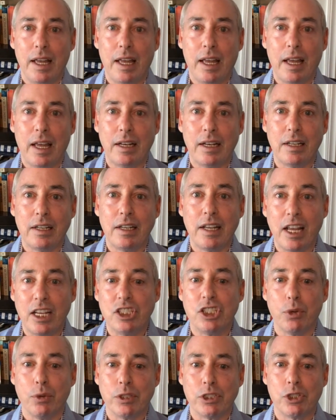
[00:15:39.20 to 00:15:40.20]
And in
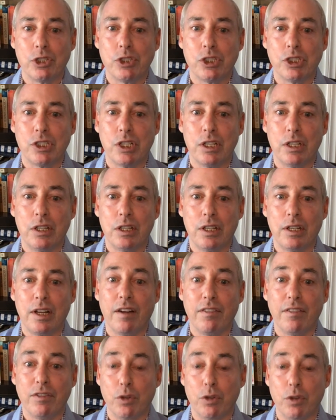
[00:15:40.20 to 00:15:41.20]
case you're interested, the
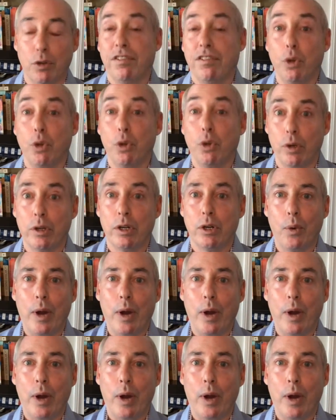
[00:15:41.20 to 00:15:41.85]
governor of Florida,